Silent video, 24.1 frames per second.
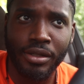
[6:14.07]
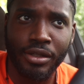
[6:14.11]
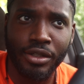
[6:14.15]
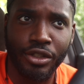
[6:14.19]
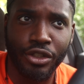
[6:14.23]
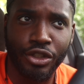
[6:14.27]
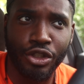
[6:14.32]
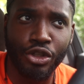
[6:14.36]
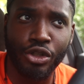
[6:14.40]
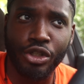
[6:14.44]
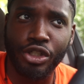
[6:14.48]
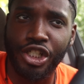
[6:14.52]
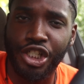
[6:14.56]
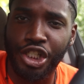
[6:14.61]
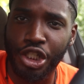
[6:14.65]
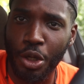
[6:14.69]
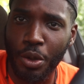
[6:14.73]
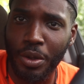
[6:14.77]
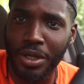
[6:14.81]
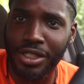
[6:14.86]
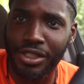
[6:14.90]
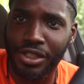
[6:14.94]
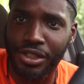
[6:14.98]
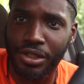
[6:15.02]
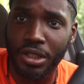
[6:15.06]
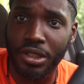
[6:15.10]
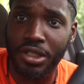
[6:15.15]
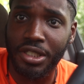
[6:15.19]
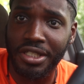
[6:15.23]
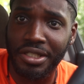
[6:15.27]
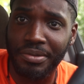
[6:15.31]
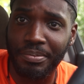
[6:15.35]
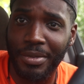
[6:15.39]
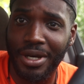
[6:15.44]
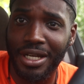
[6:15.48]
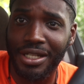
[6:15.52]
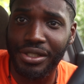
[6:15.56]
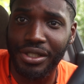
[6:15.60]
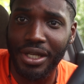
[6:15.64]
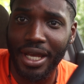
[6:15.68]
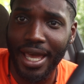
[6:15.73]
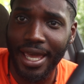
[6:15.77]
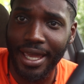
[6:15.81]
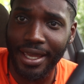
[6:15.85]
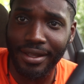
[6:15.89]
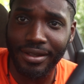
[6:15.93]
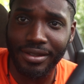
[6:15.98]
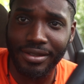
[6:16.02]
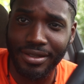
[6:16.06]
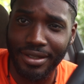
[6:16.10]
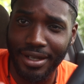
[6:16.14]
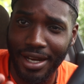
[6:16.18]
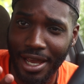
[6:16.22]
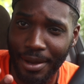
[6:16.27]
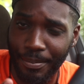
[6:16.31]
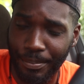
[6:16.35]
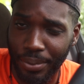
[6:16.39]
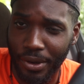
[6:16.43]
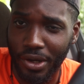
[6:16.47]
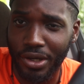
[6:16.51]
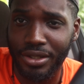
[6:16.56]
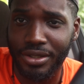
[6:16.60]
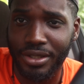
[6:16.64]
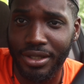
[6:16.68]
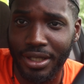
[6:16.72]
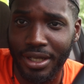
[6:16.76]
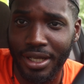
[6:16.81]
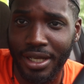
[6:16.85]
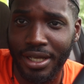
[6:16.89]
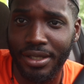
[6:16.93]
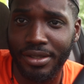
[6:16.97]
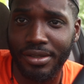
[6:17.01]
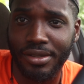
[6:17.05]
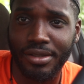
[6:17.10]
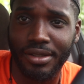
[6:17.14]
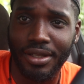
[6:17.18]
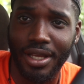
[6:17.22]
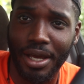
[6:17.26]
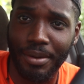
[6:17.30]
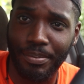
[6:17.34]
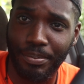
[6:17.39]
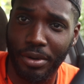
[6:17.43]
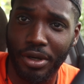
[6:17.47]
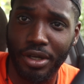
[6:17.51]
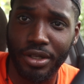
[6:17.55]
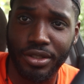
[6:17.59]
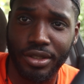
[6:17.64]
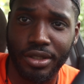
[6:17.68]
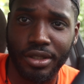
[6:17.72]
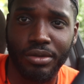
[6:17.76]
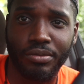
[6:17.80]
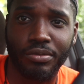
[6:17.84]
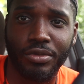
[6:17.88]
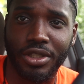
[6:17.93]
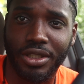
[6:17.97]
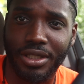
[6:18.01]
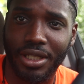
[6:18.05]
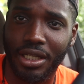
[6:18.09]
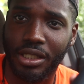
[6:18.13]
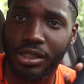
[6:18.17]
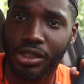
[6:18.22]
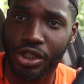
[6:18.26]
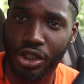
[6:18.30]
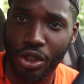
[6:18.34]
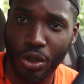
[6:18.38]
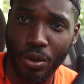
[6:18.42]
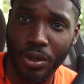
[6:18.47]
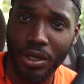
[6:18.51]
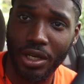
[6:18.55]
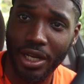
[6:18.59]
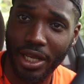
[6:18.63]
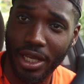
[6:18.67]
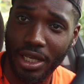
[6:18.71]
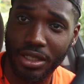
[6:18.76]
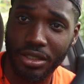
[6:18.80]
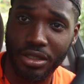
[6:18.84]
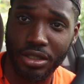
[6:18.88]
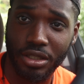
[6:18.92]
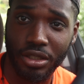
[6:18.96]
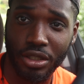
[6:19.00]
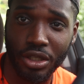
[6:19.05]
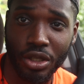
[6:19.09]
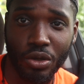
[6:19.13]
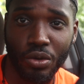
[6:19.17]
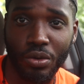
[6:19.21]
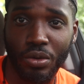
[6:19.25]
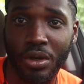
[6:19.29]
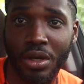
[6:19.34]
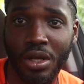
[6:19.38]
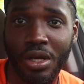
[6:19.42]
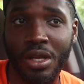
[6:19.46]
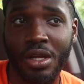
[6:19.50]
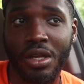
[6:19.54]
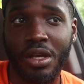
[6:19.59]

you're showing just as much hate to that person as that person was like showing hate to you.